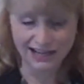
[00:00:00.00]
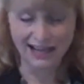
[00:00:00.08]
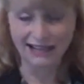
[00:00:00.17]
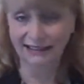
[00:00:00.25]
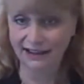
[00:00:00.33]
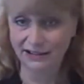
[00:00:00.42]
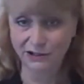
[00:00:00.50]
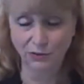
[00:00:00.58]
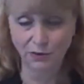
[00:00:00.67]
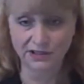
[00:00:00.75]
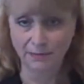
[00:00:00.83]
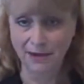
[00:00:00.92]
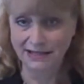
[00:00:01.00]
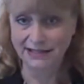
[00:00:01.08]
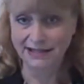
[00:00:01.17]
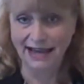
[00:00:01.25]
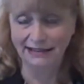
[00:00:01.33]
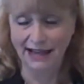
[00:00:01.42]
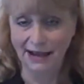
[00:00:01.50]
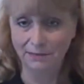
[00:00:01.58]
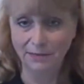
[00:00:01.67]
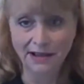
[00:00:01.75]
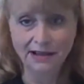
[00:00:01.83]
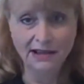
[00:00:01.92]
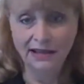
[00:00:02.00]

Learning Catalytics quiz in MyStatLab.